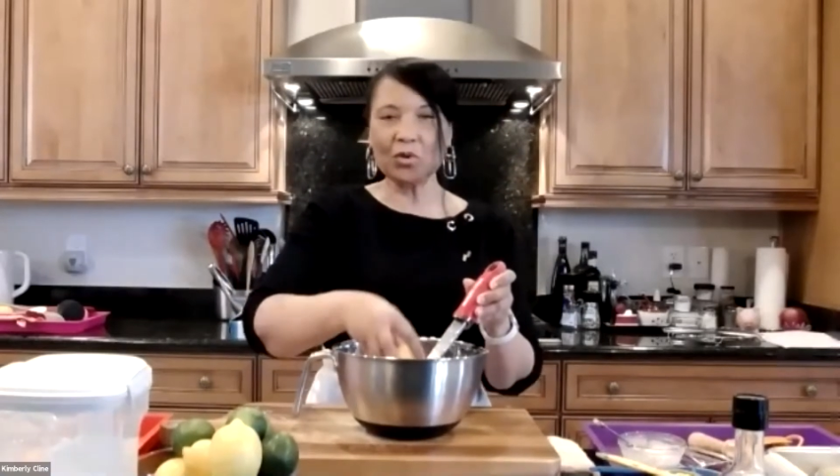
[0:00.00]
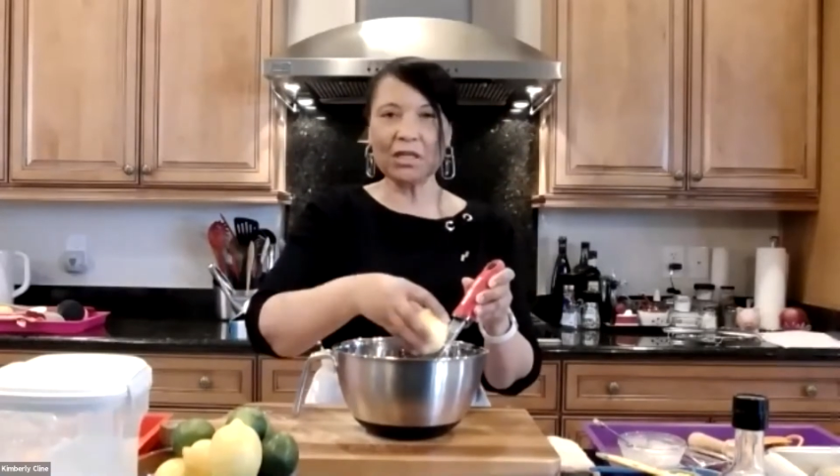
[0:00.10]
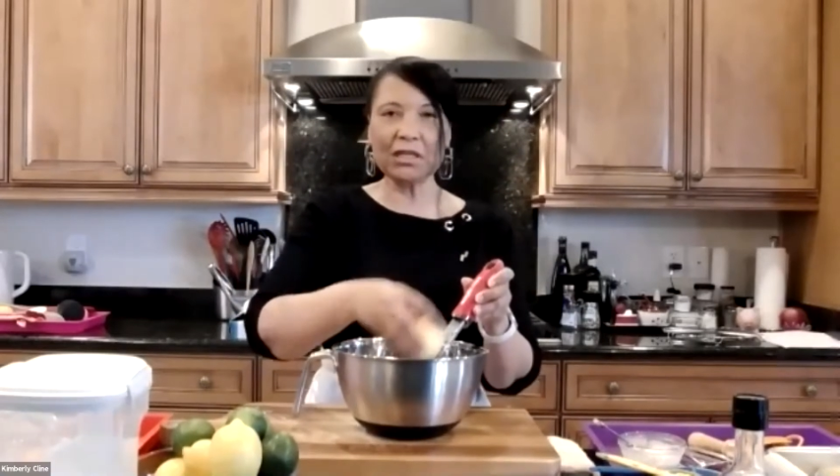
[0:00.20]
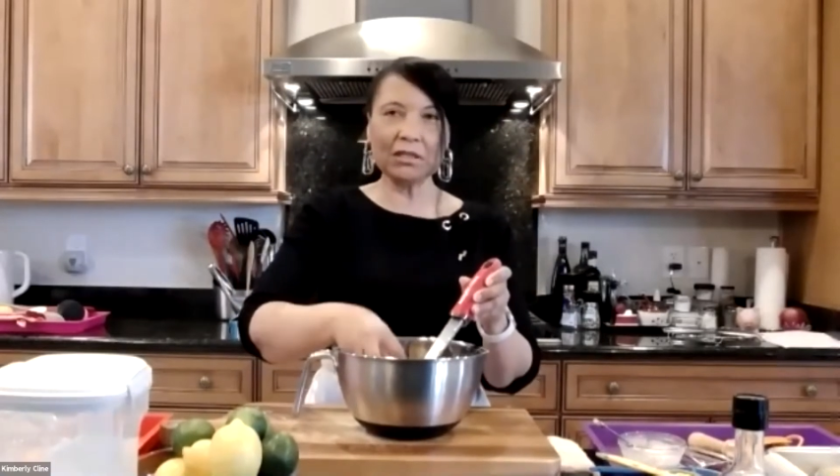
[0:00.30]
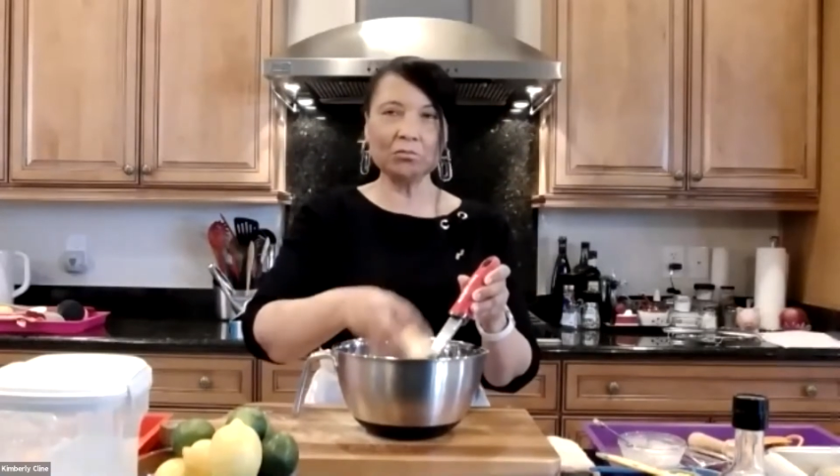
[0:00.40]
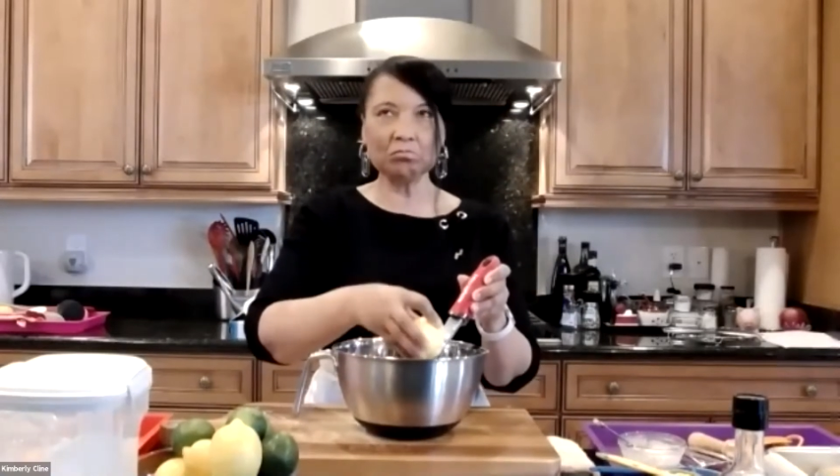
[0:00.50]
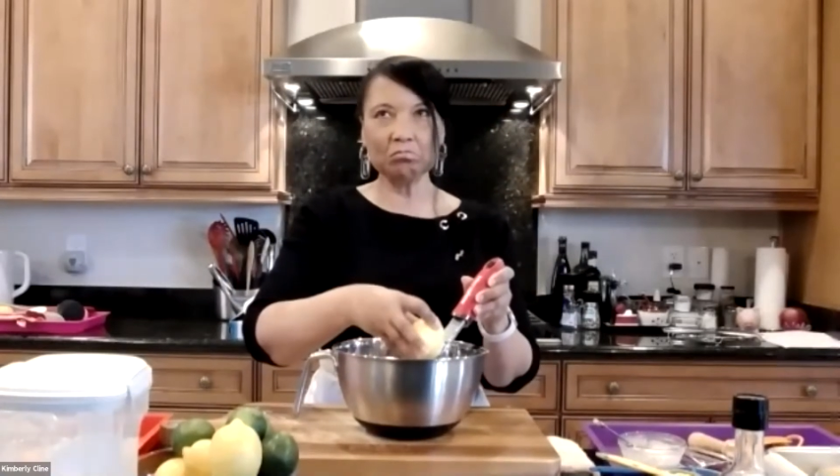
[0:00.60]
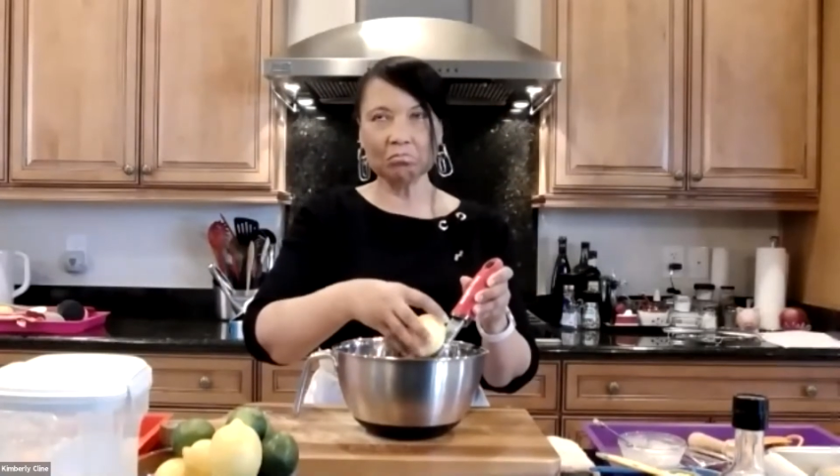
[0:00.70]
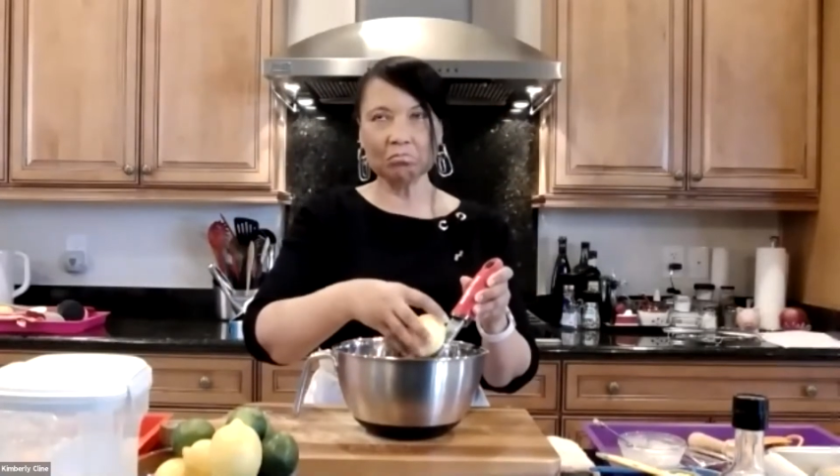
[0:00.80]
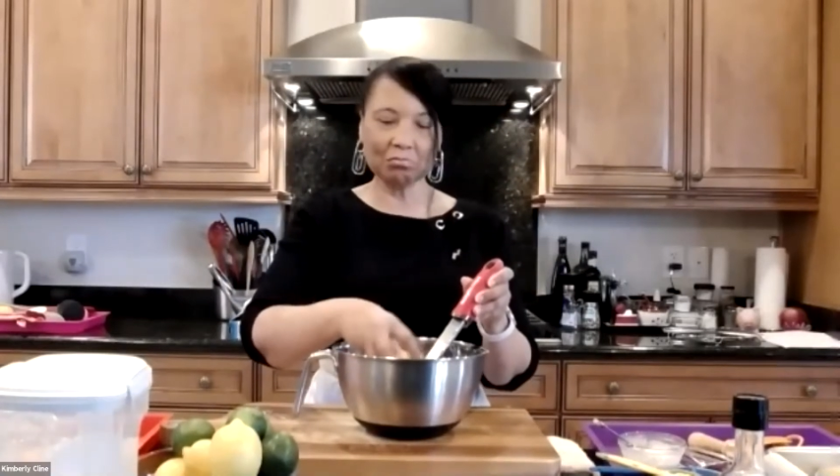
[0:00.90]

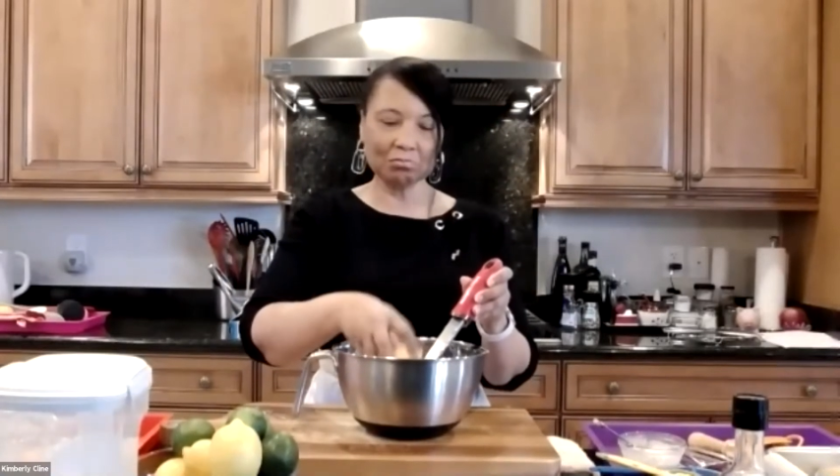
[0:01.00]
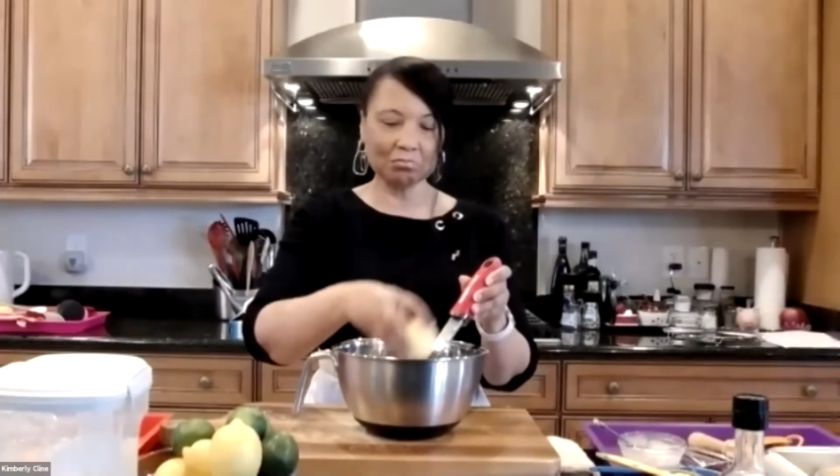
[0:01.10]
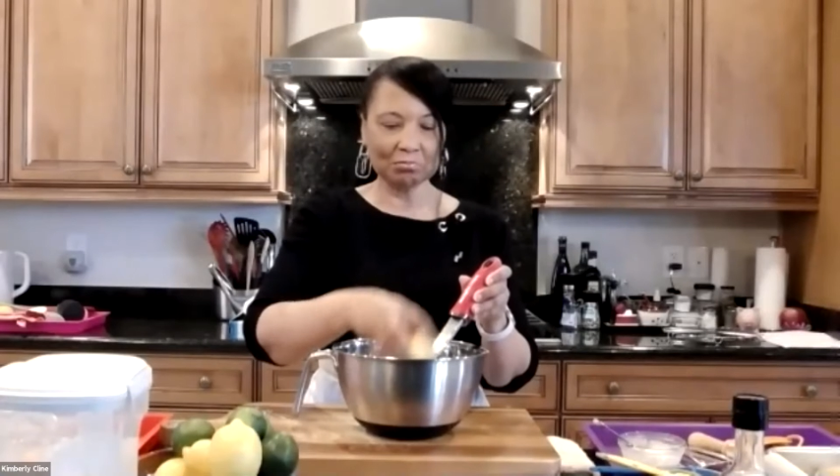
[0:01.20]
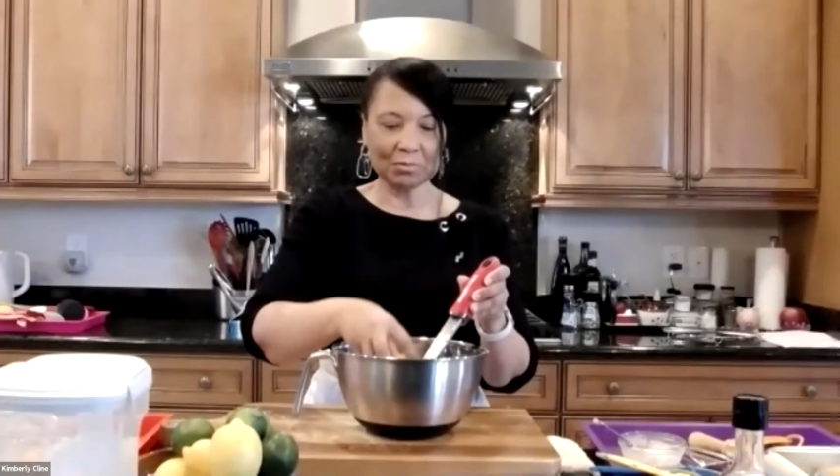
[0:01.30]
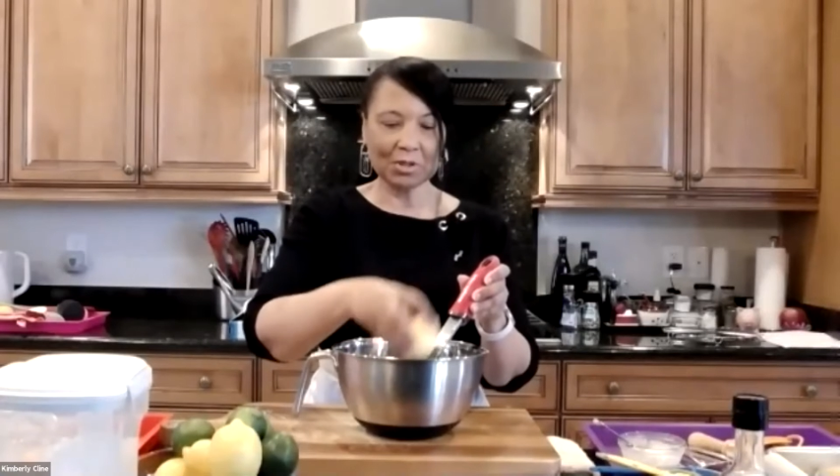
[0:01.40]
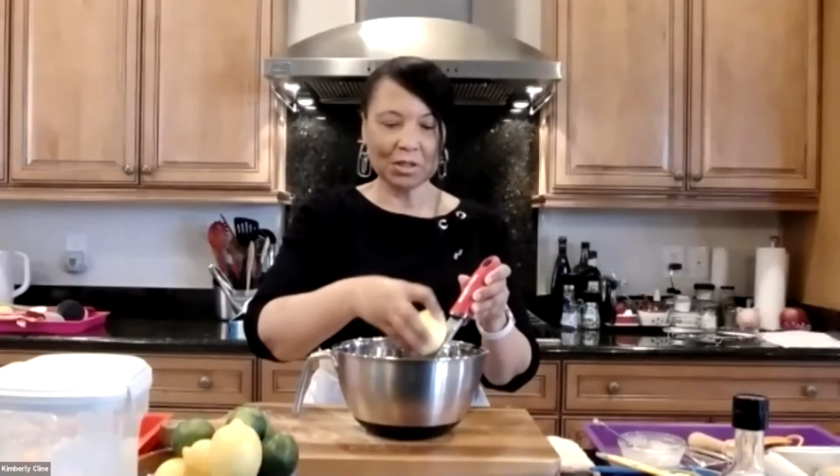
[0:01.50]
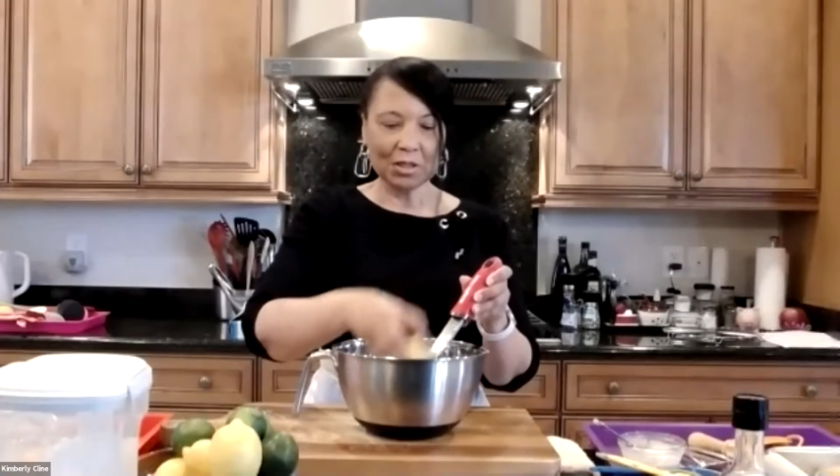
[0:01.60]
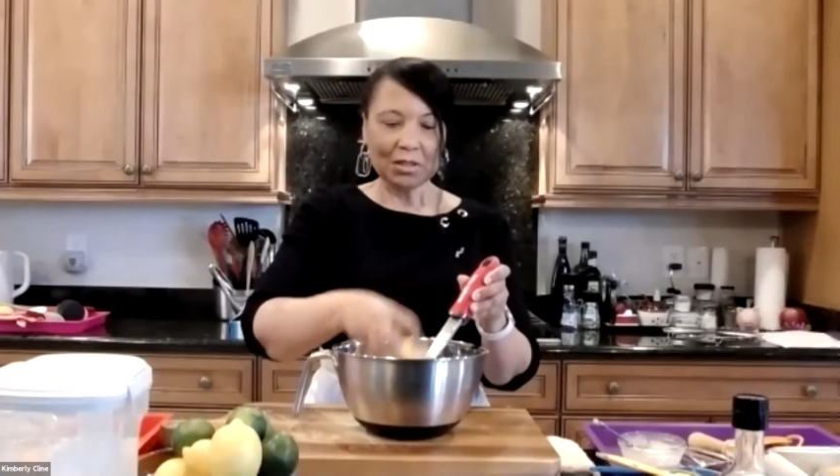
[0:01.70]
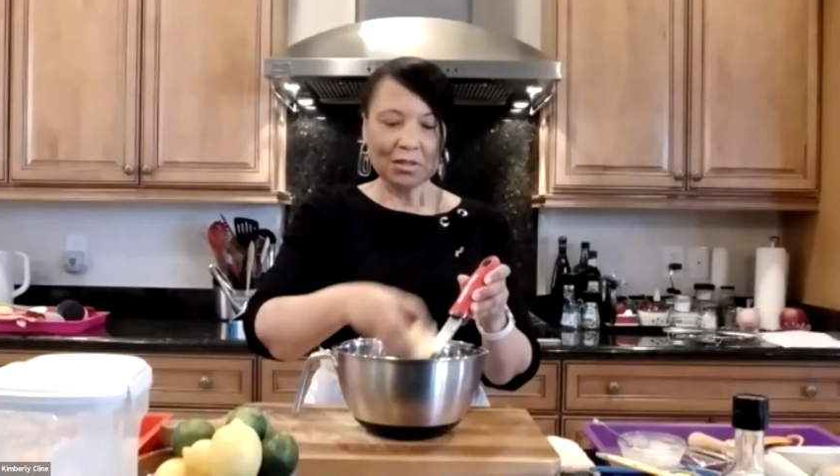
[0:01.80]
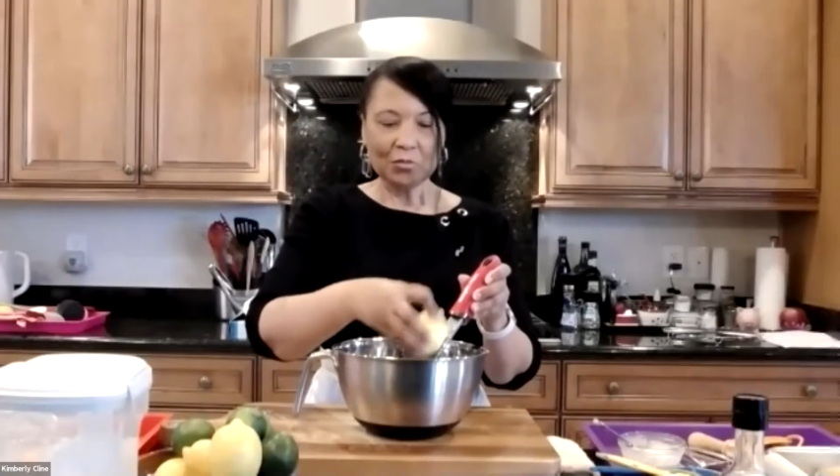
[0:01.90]

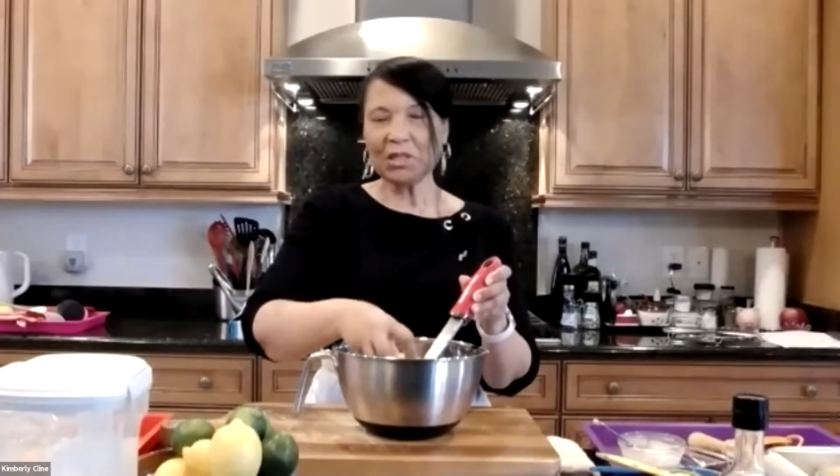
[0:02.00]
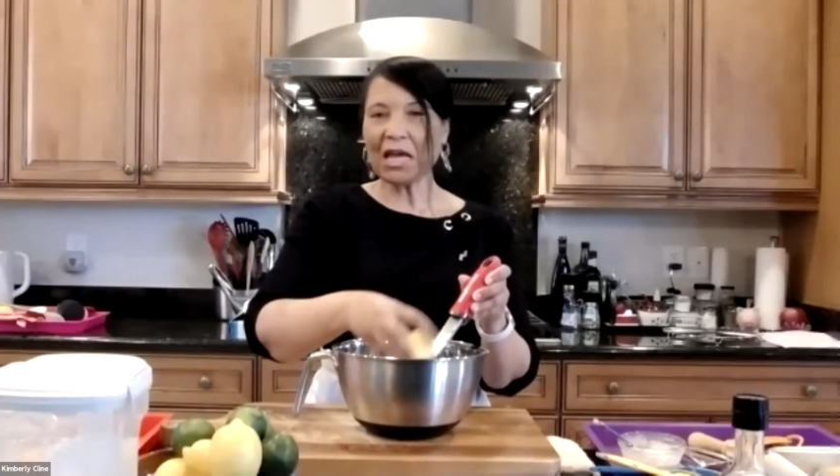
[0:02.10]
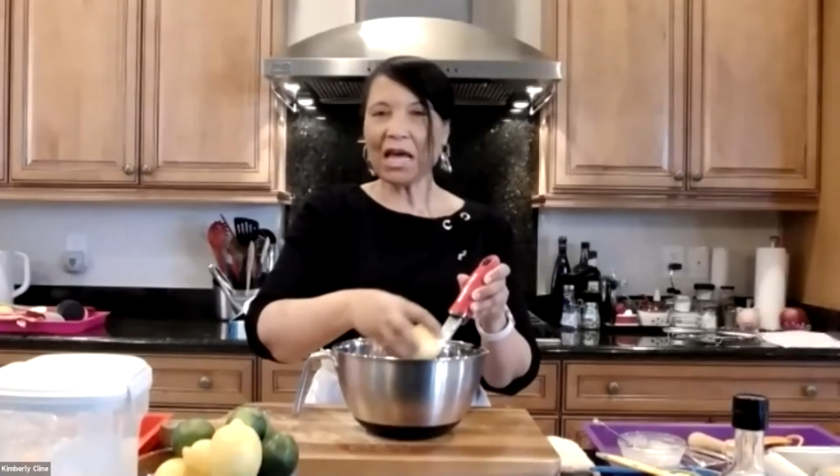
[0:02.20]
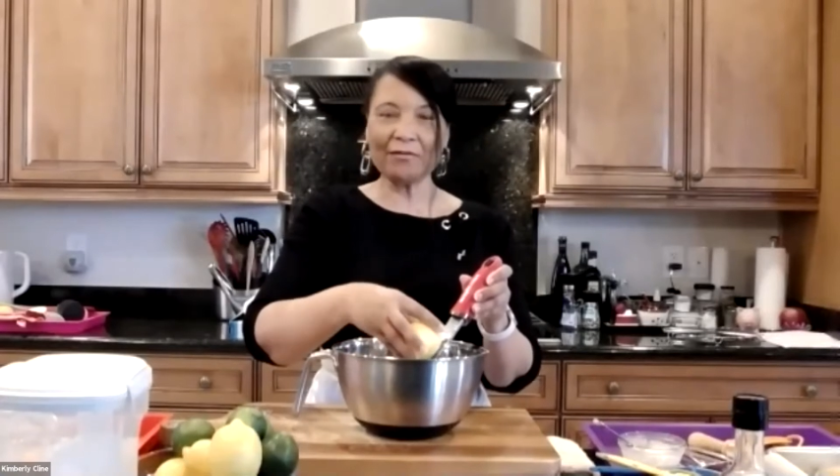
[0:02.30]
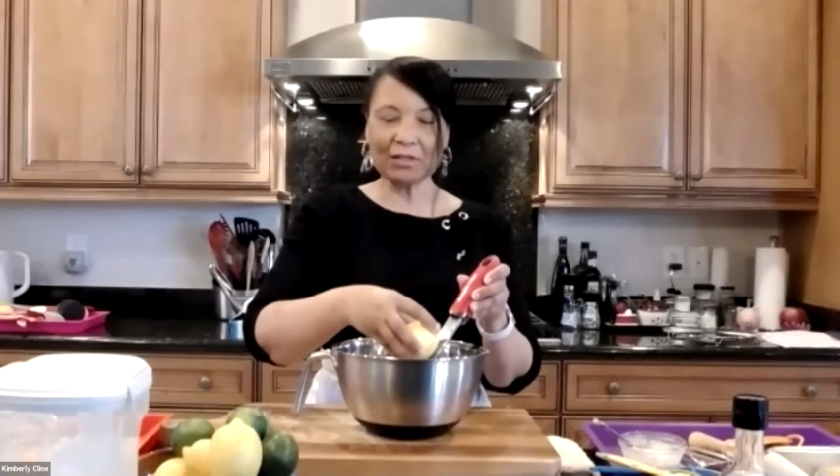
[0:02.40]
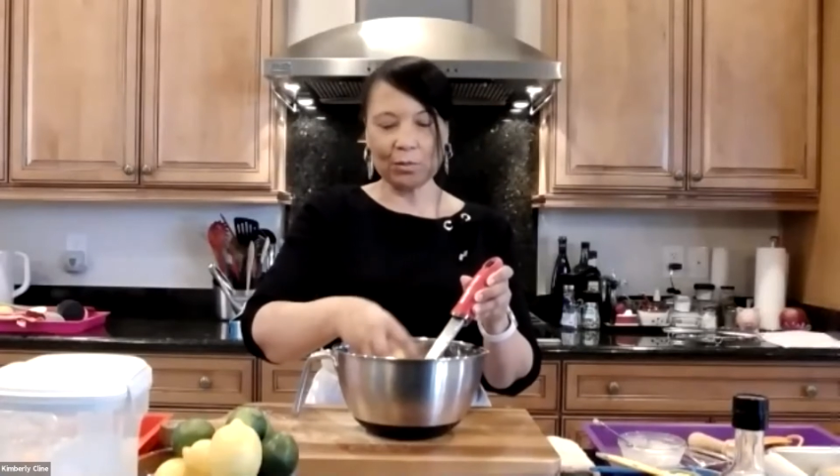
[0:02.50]
1.5